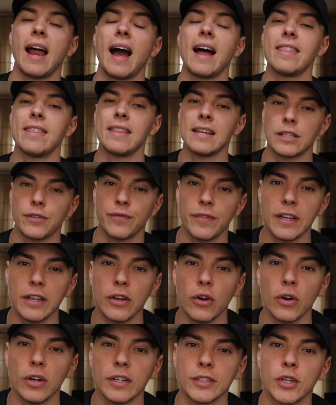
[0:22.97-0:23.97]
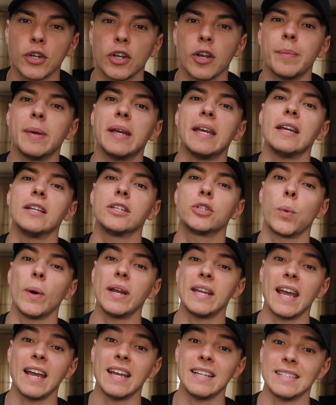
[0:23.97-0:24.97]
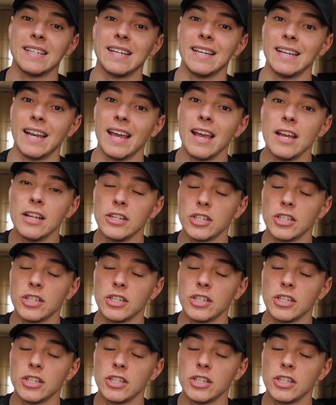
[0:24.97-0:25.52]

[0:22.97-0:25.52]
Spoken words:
and this video is going to be 2018